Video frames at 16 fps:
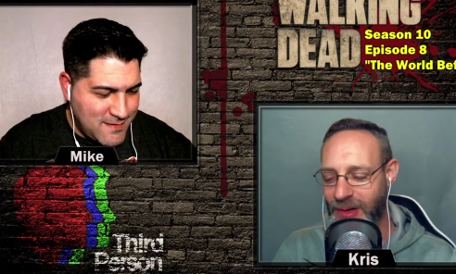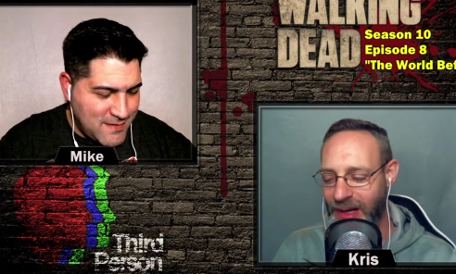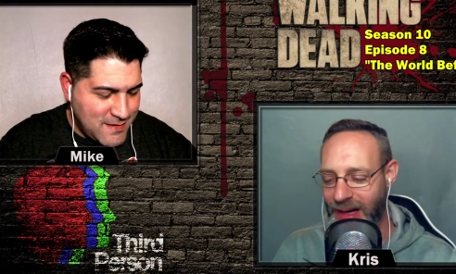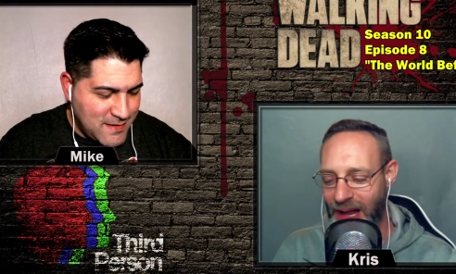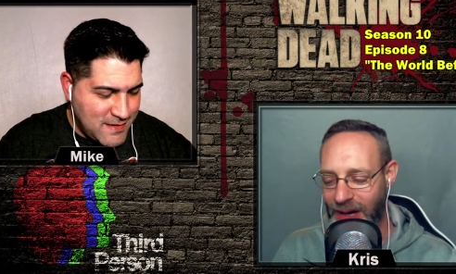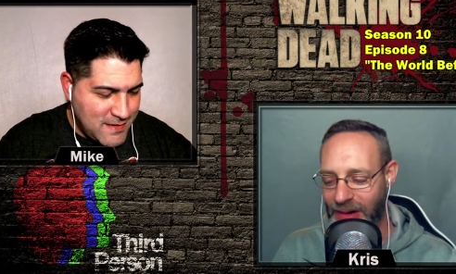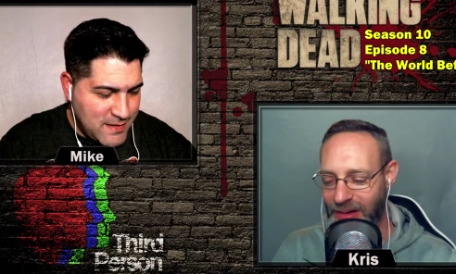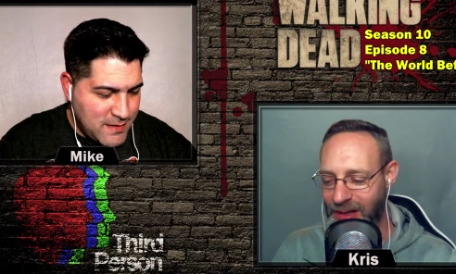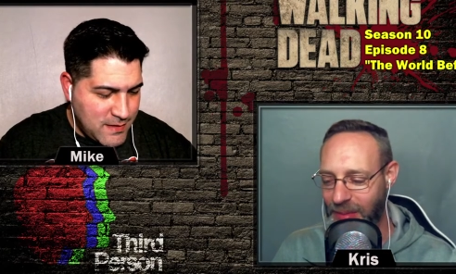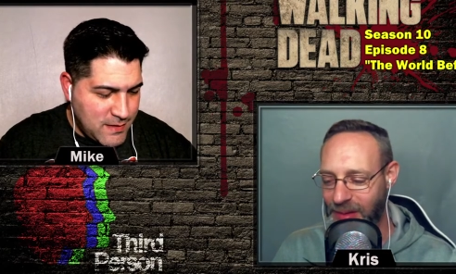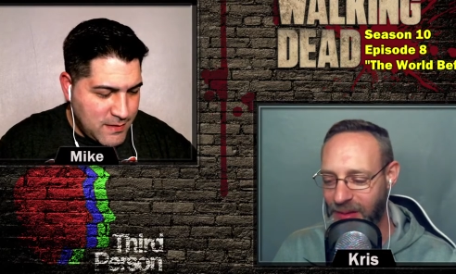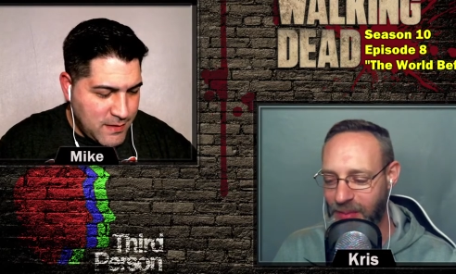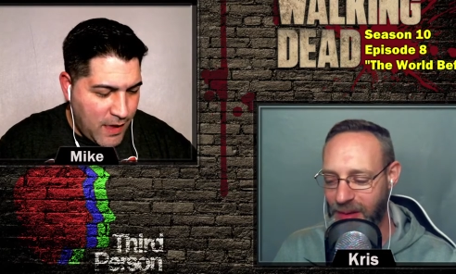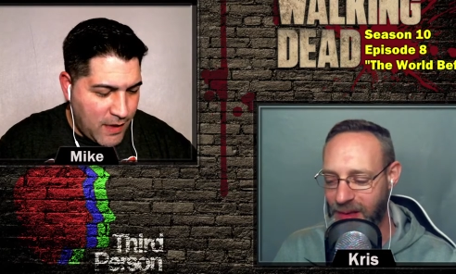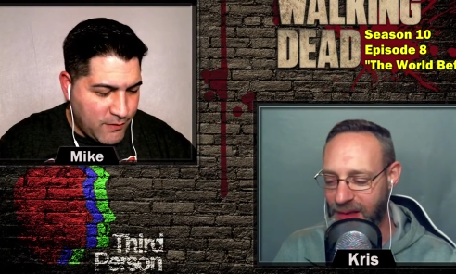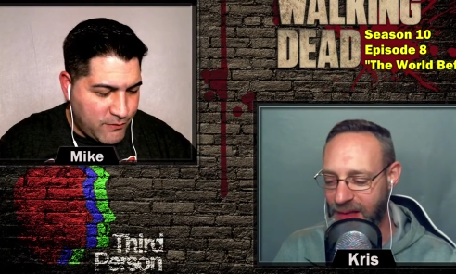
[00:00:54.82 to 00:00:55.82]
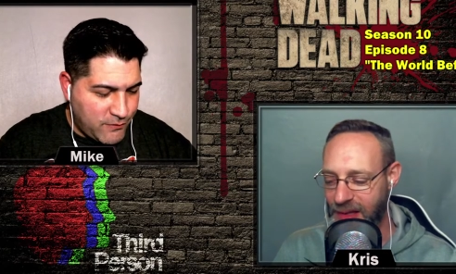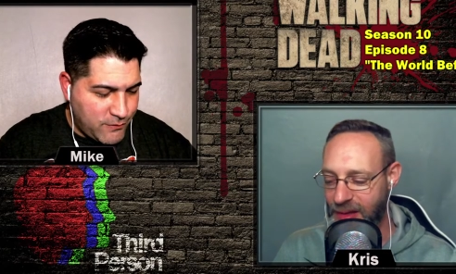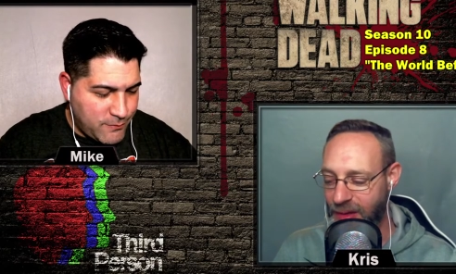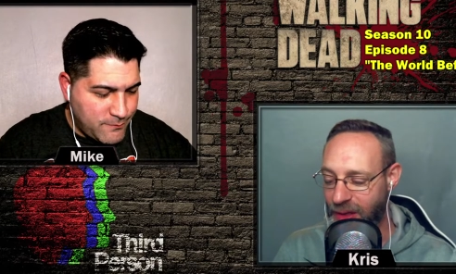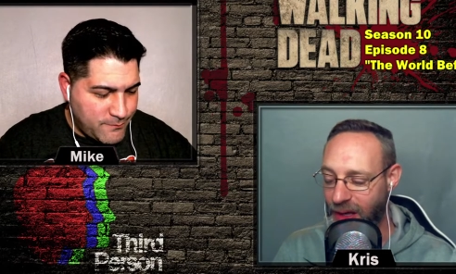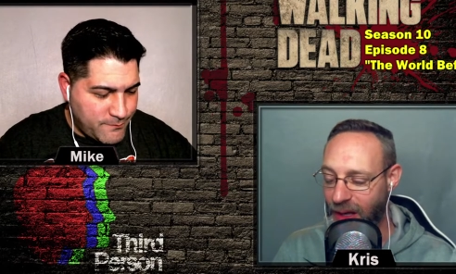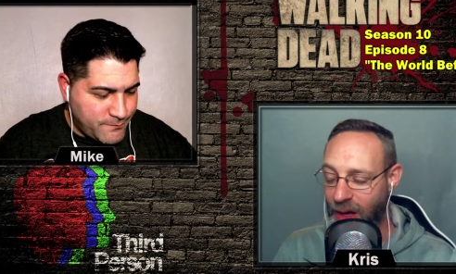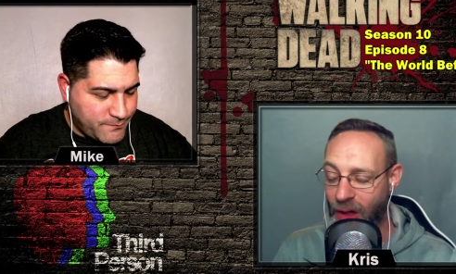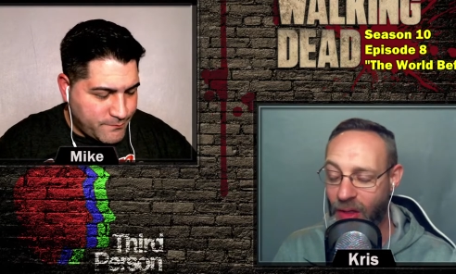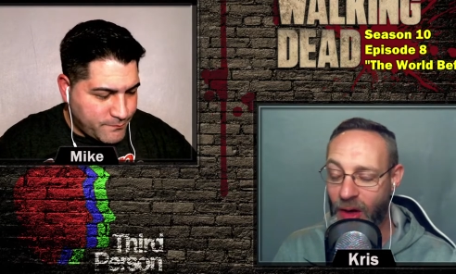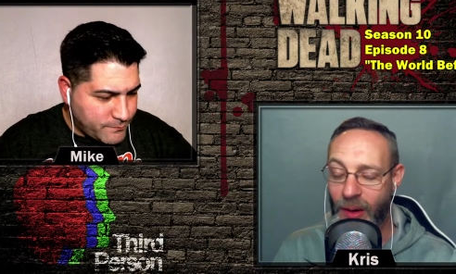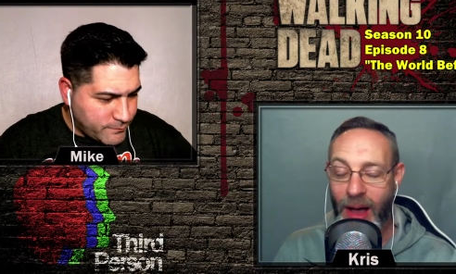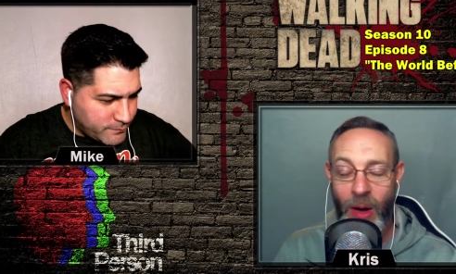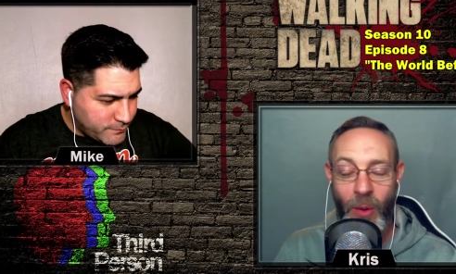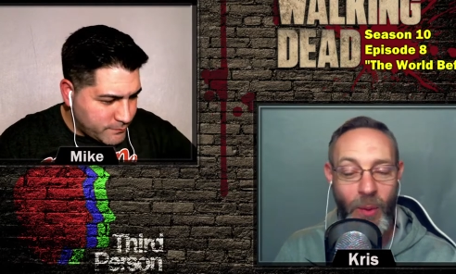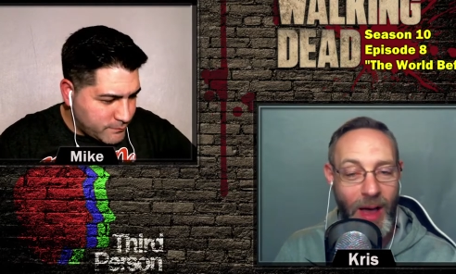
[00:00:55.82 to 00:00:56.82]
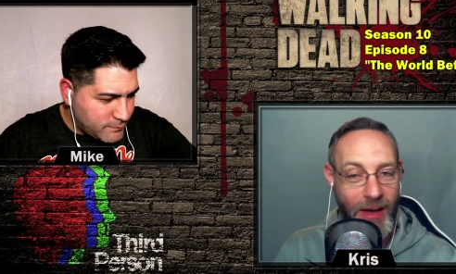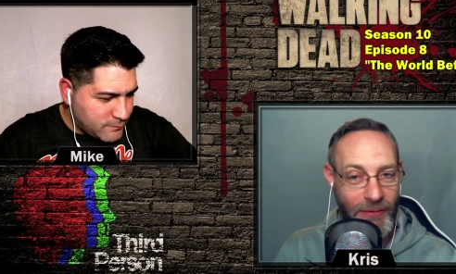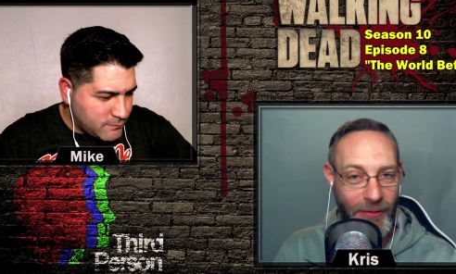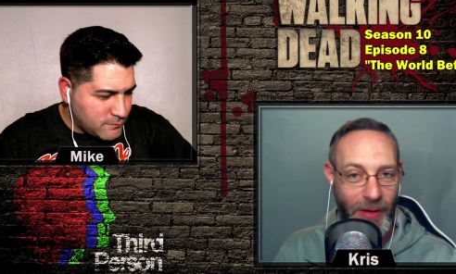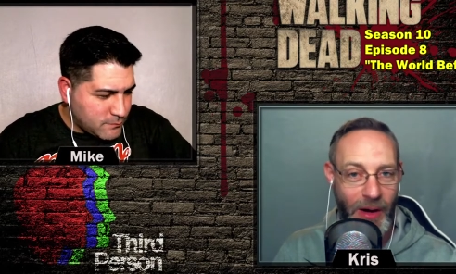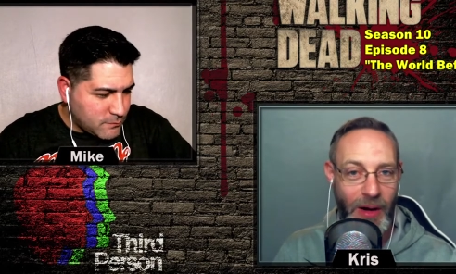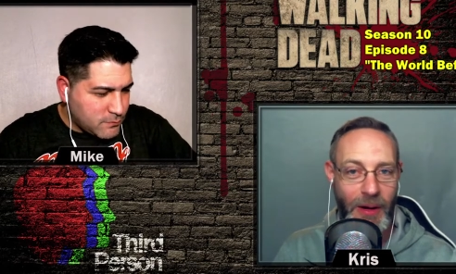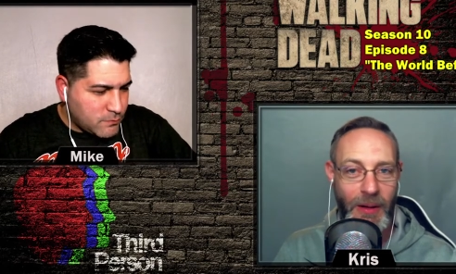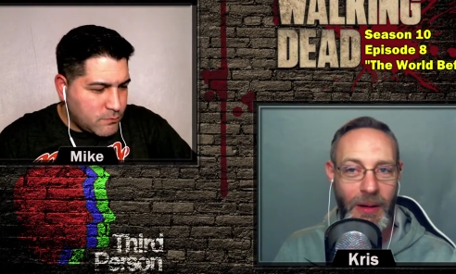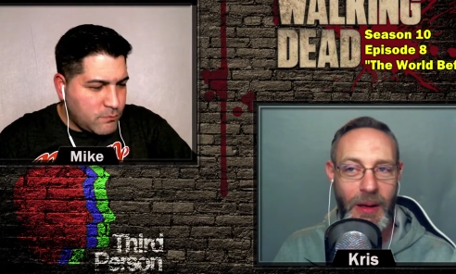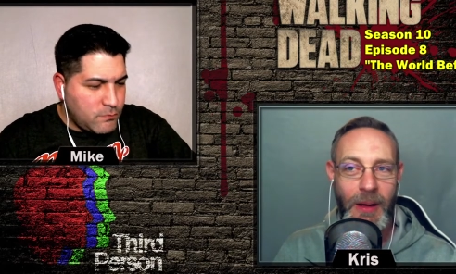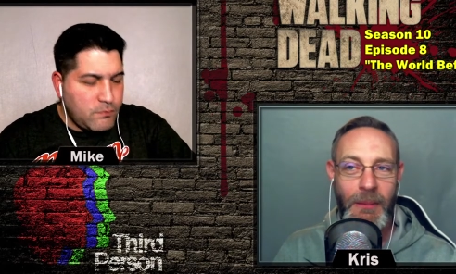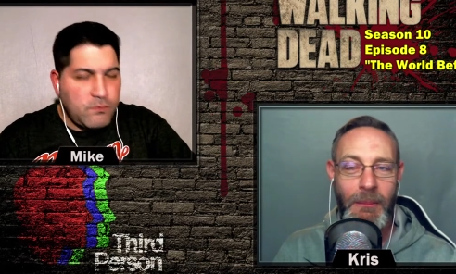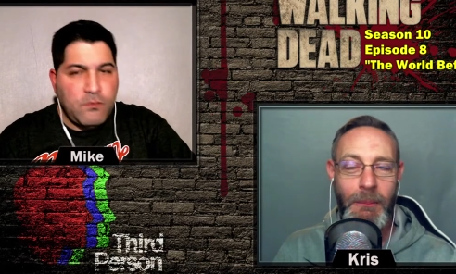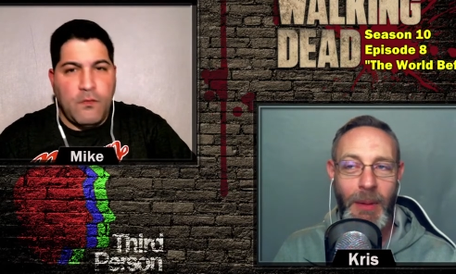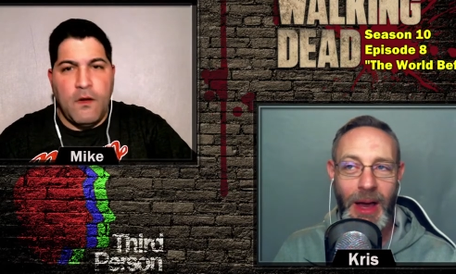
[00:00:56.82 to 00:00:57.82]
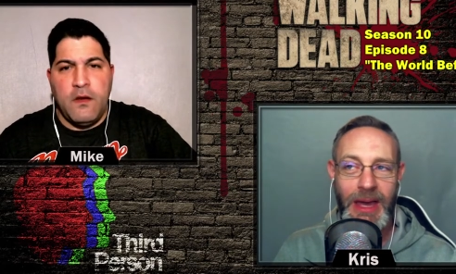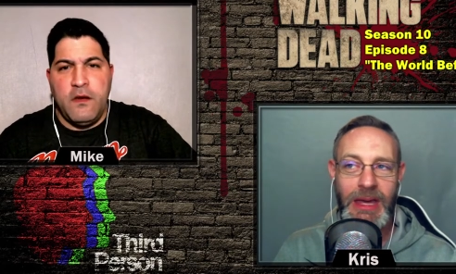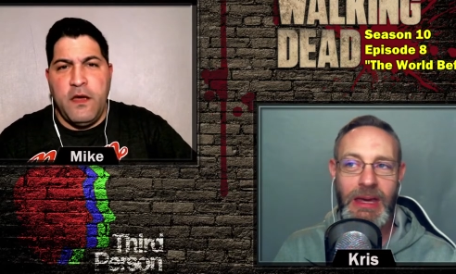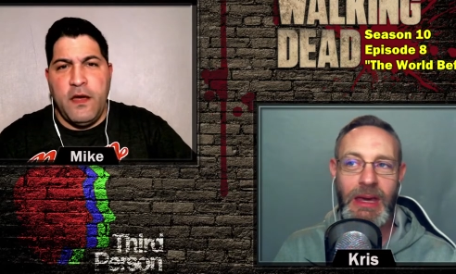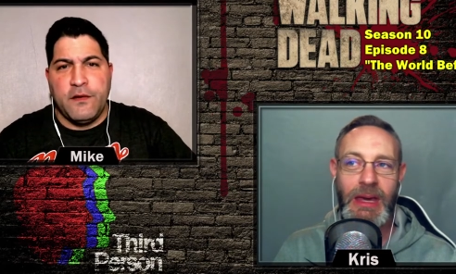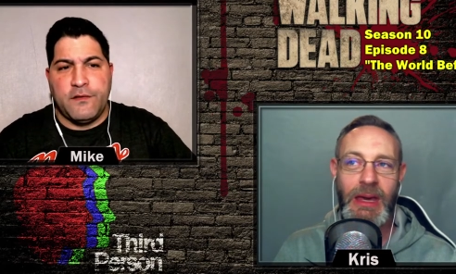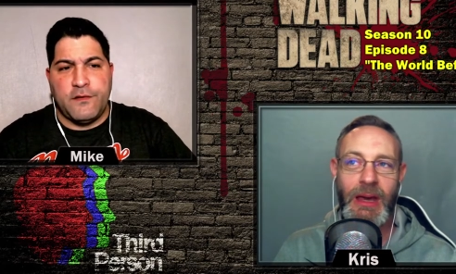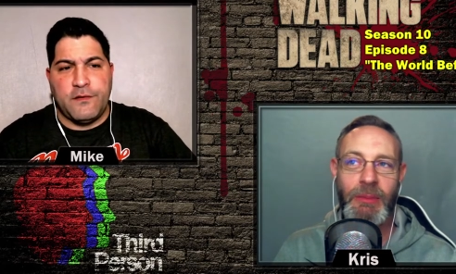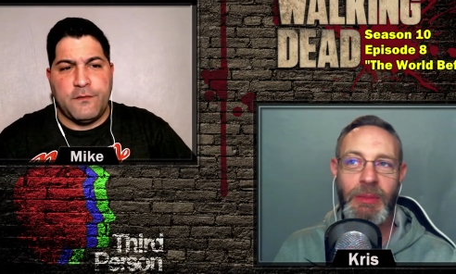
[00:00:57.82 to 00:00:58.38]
Speaker 1: eight. I don't care about it's yes. mid-season thing. Although, however, Mikey, yes.